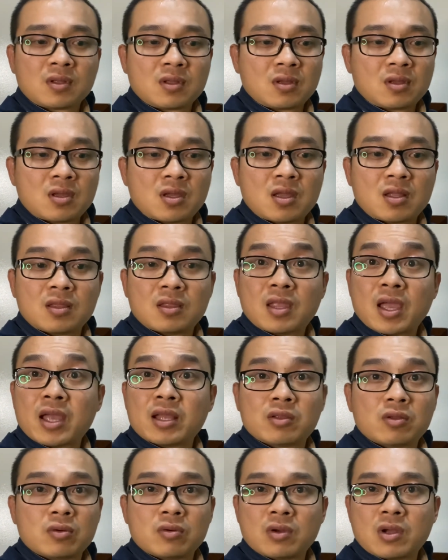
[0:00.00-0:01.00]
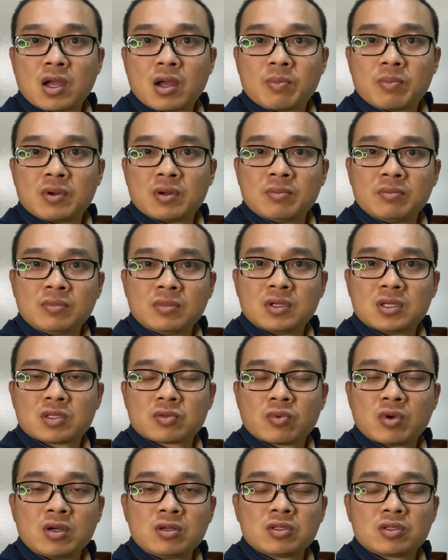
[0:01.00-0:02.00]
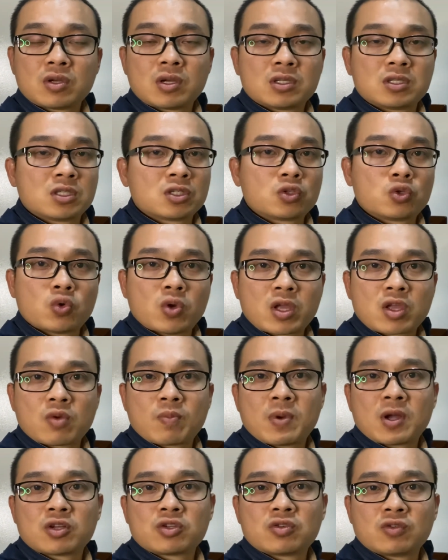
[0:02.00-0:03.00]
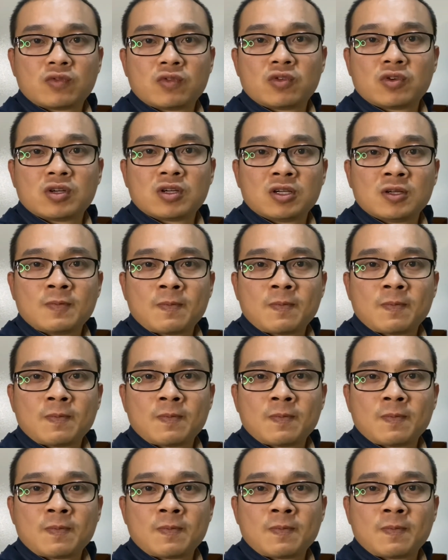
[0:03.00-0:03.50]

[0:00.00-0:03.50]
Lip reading: and that to help him as well. So I just do acupuncture for her.